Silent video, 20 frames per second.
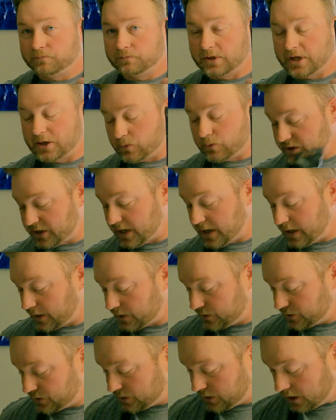Liquitex,
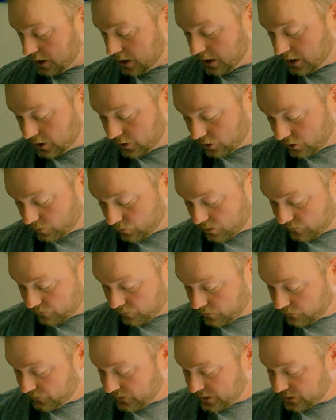your more
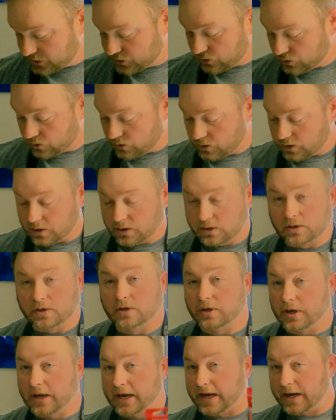professional
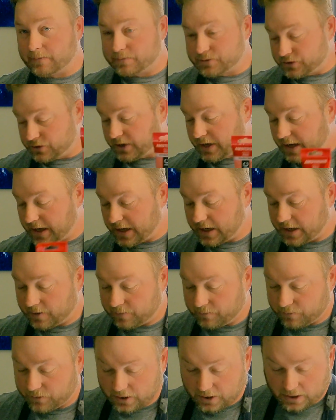
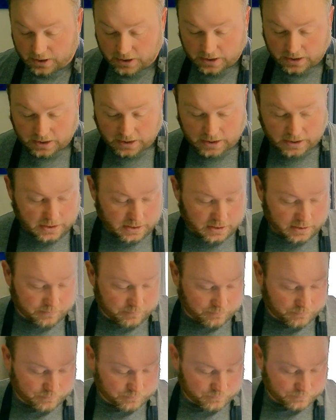Amsterdam.
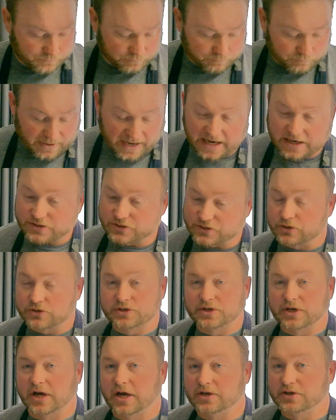Master's
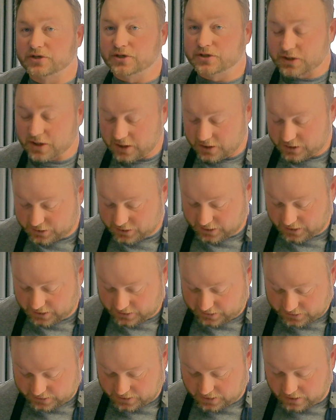Touch is
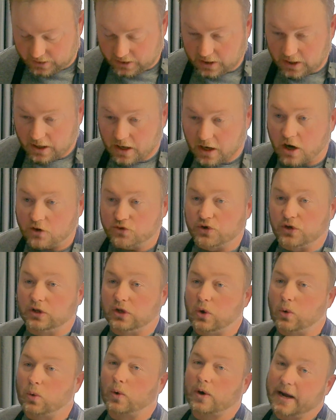on the
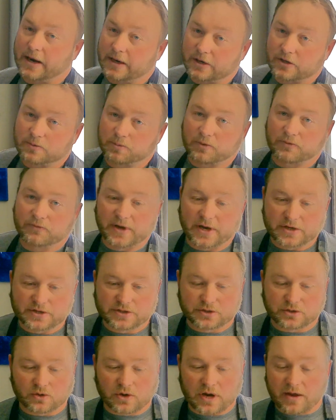lower end of the
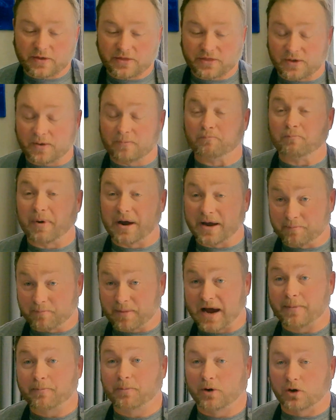professional, in
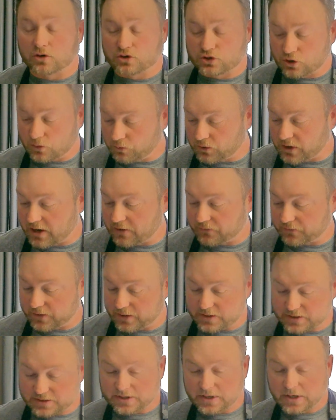my personal
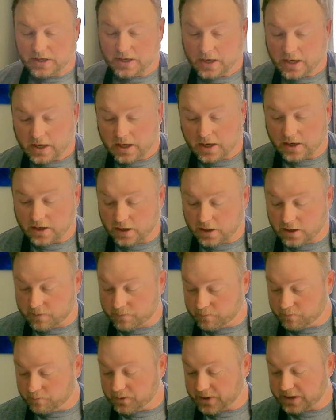preference,
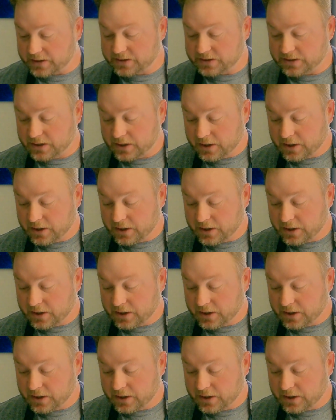but